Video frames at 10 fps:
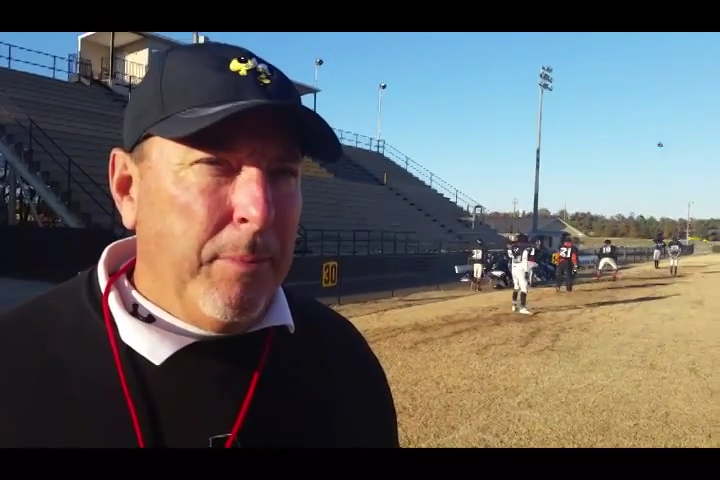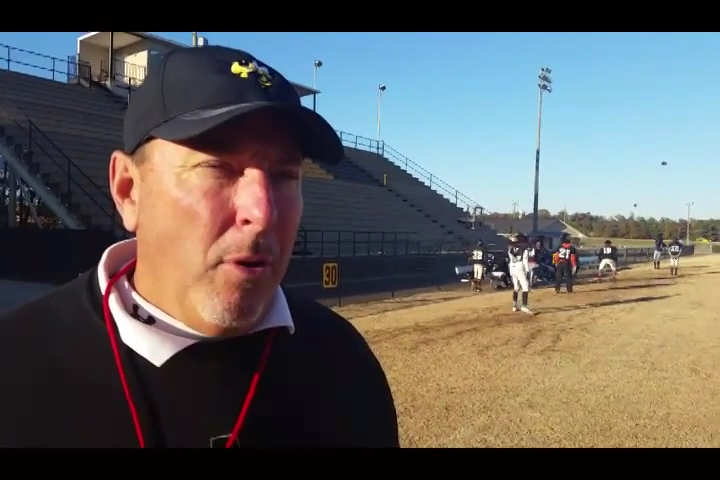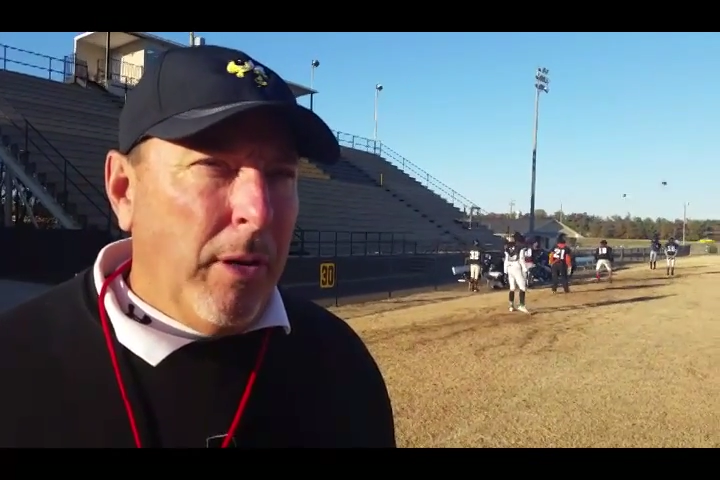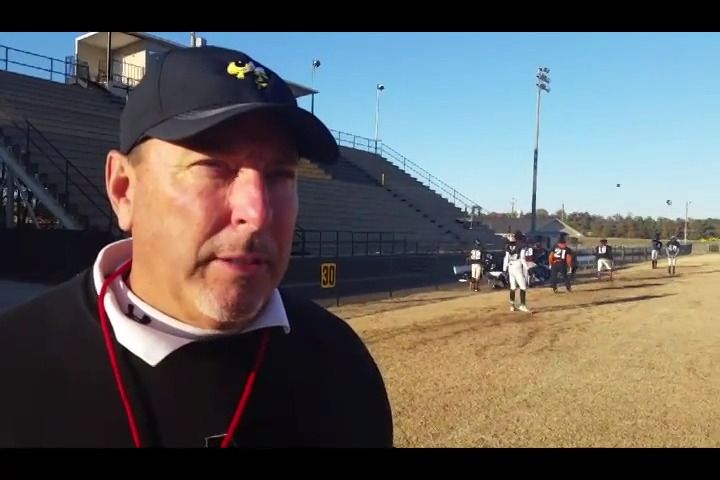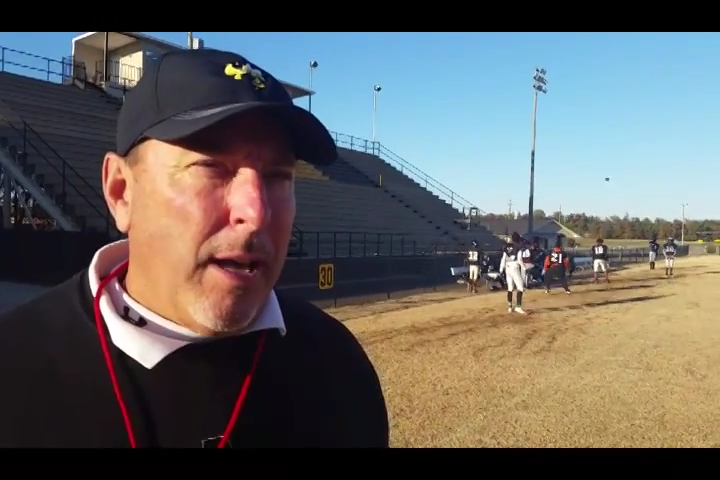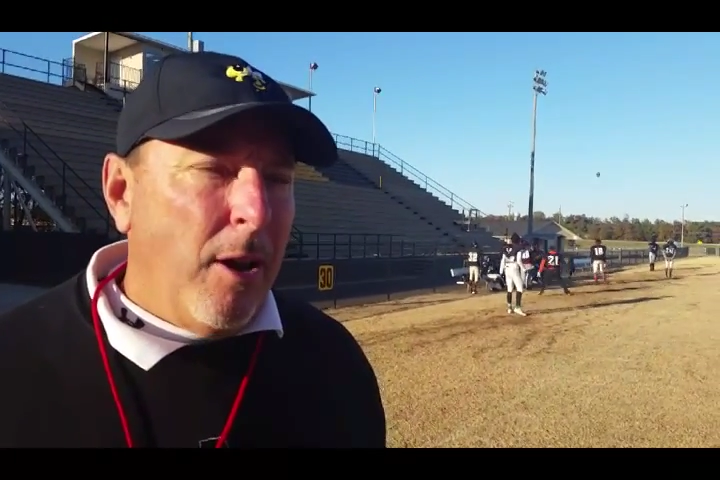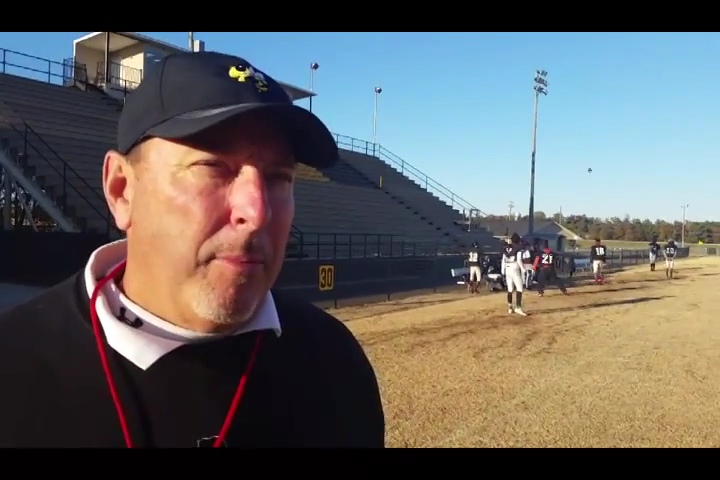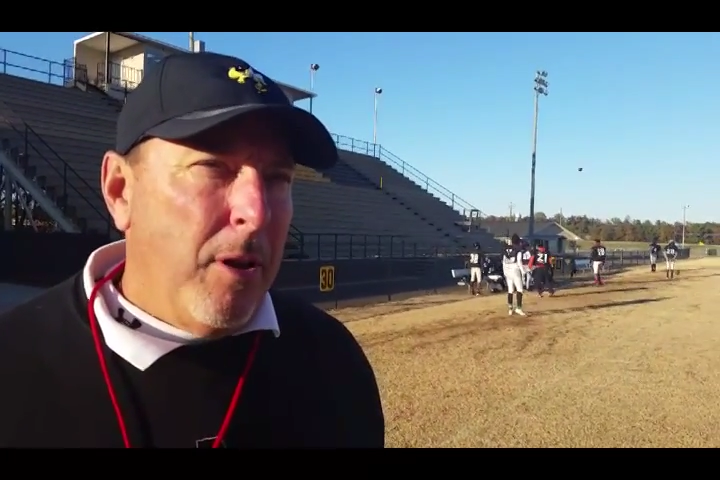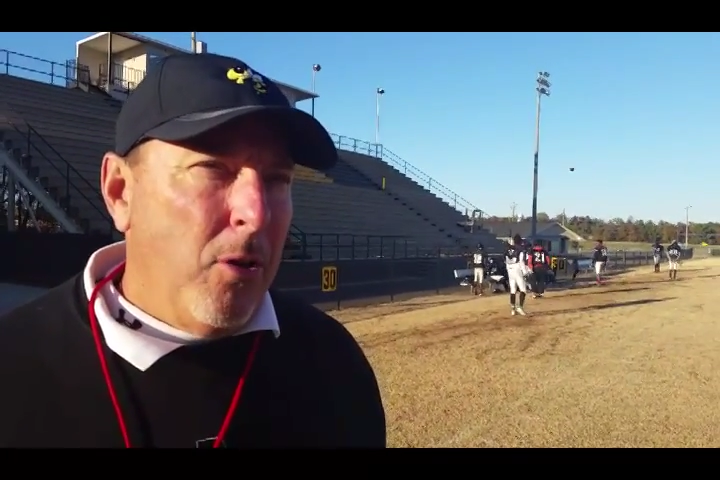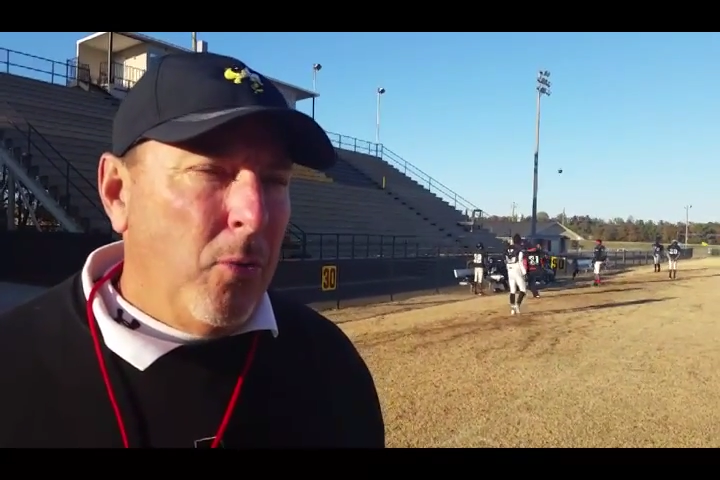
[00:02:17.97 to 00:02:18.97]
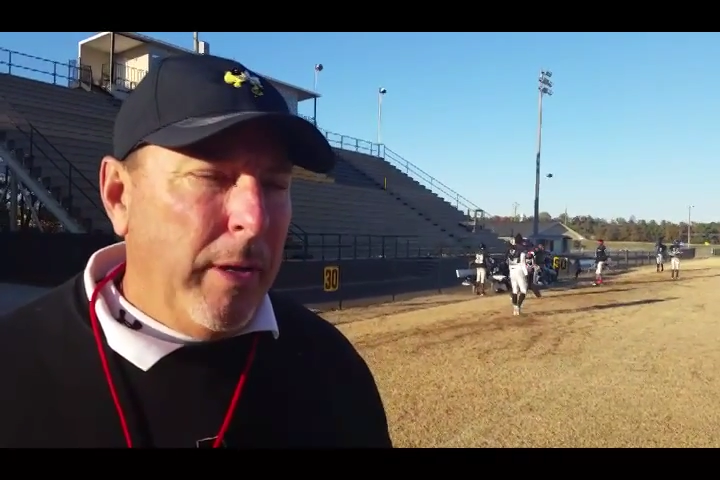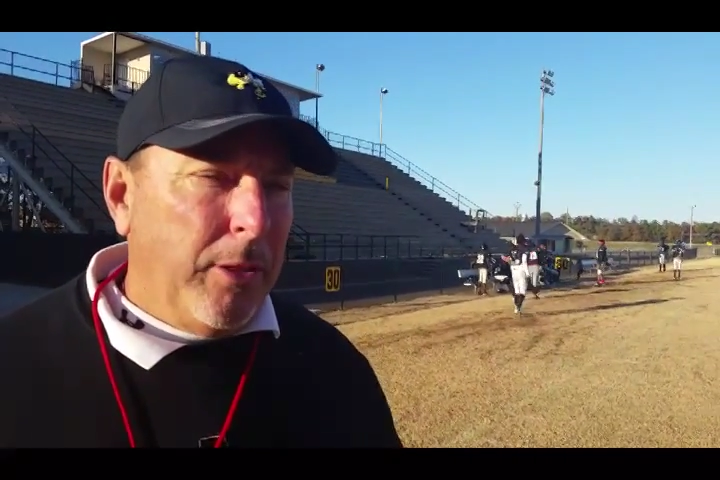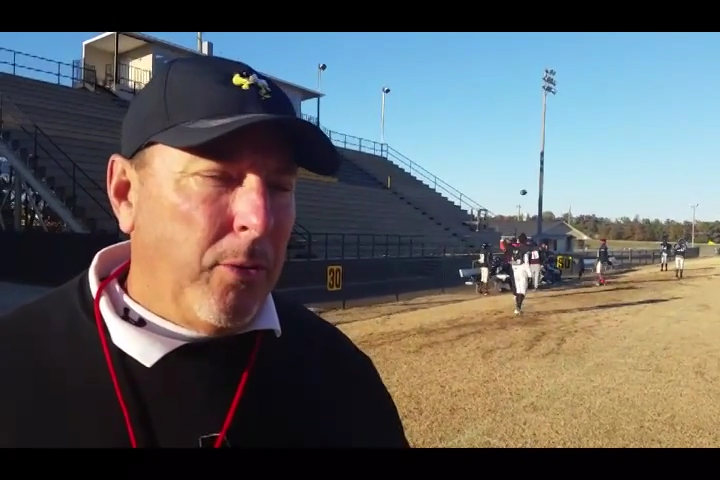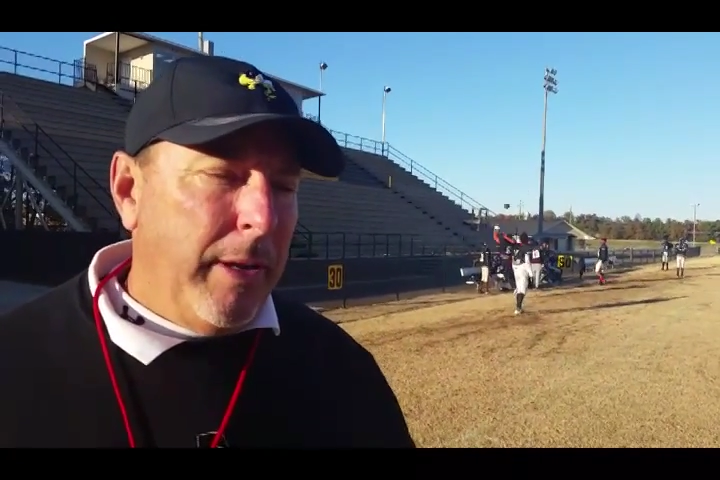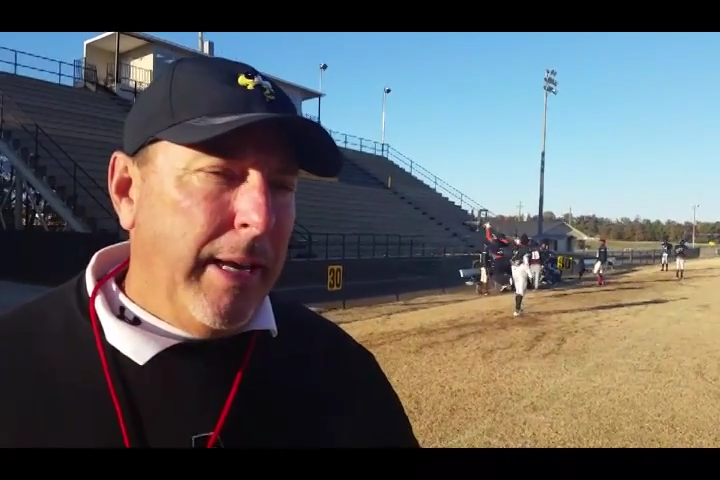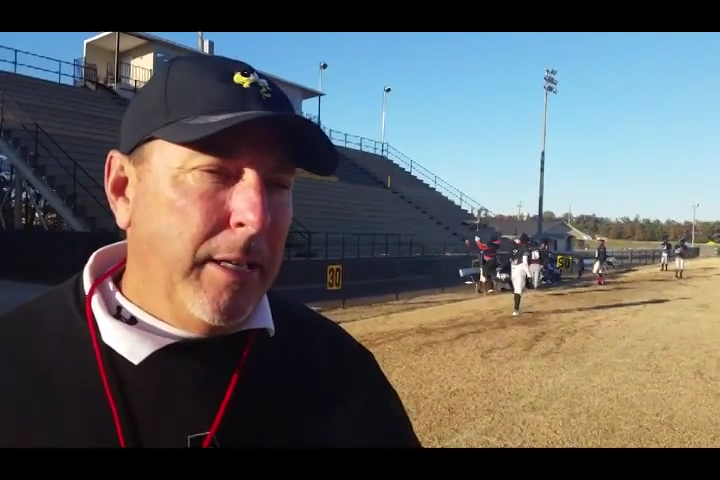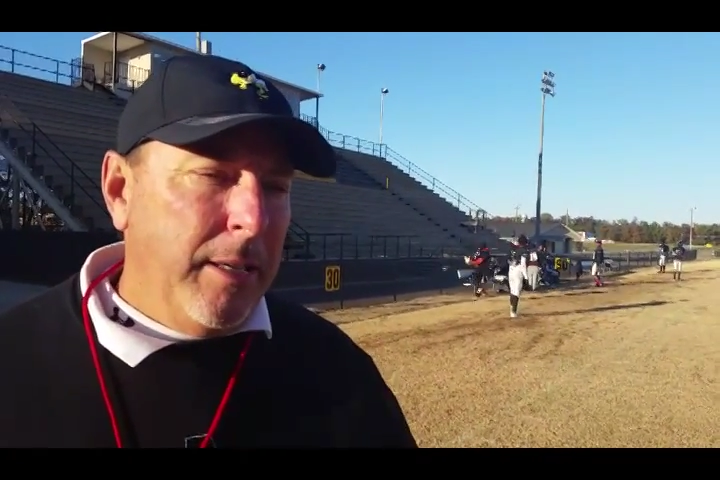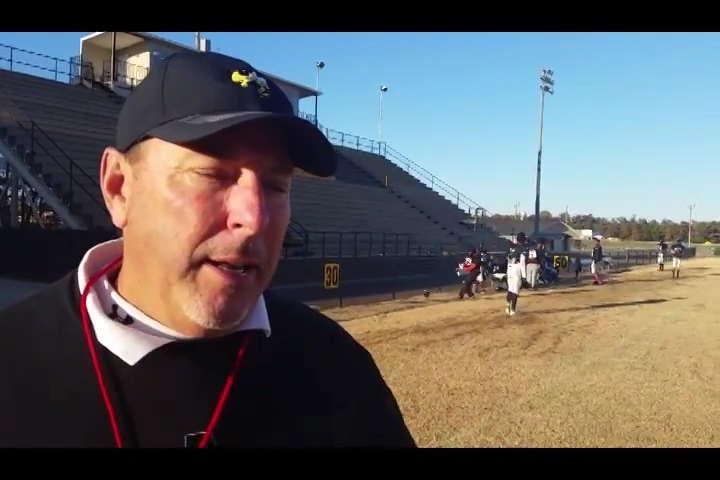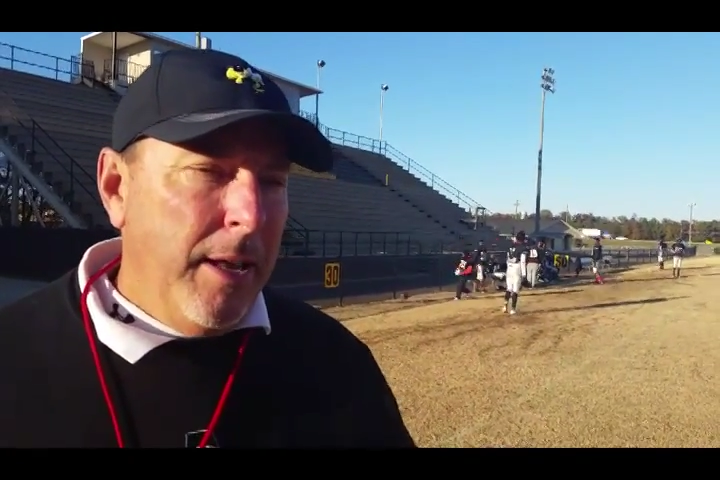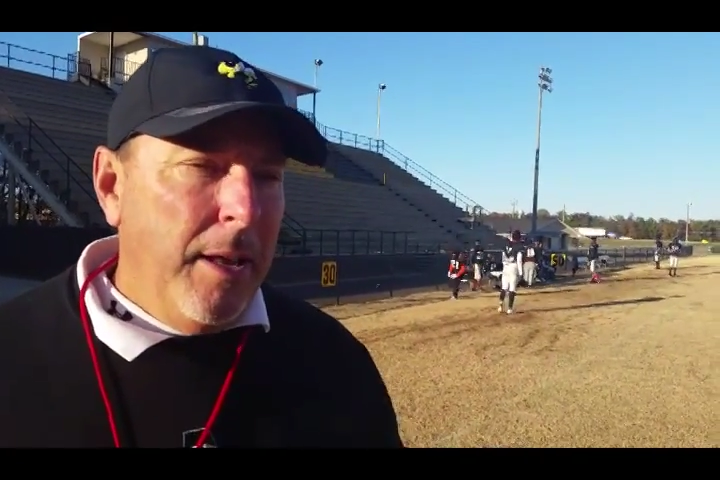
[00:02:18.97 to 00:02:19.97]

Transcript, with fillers: He broke his collarbone week 3 and